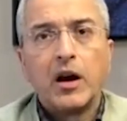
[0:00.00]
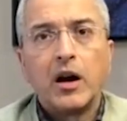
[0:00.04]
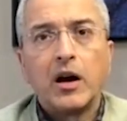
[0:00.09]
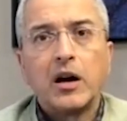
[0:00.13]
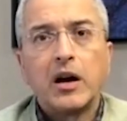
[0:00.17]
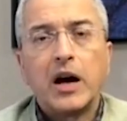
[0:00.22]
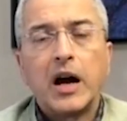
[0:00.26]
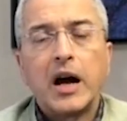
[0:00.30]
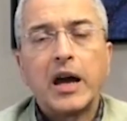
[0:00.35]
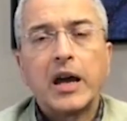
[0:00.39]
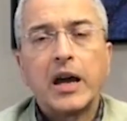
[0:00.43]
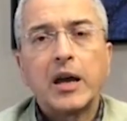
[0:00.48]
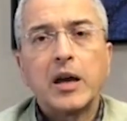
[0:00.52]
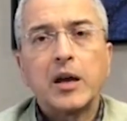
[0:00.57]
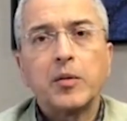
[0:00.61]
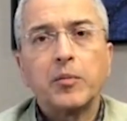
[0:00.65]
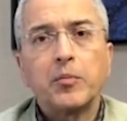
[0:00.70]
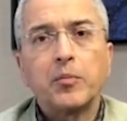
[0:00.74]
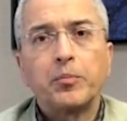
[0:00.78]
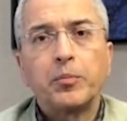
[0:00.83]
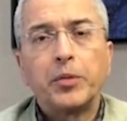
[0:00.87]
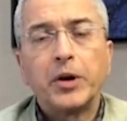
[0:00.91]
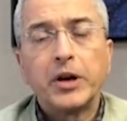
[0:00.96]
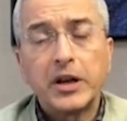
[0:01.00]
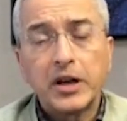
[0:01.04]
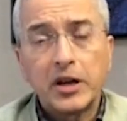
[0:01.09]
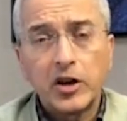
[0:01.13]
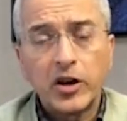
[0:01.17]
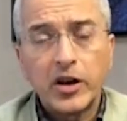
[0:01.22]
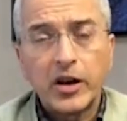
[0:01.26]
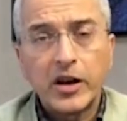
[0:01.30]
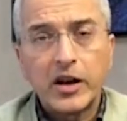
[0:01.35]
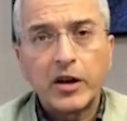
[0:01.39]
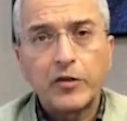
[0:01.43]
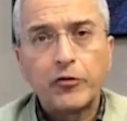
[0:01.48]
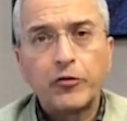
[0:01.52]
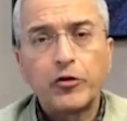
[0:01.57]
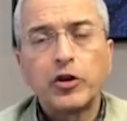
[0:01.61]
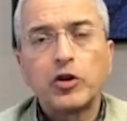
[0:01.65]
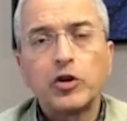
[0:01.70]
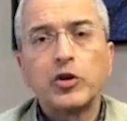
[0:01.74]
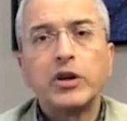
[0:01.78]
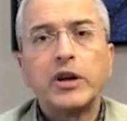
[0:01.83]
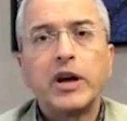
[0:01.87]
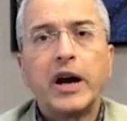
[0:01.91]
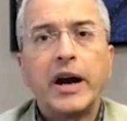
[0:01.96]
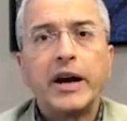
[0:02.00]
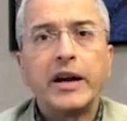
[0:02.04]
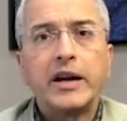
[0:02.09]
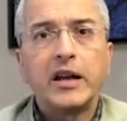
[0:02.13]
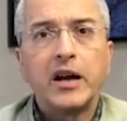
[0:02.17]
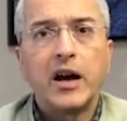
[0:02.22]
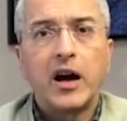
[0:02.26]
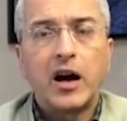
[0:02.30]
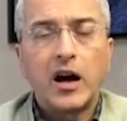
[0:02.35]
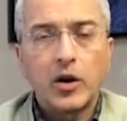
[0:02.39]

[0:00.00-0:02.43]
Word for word: I particularly refer to the IT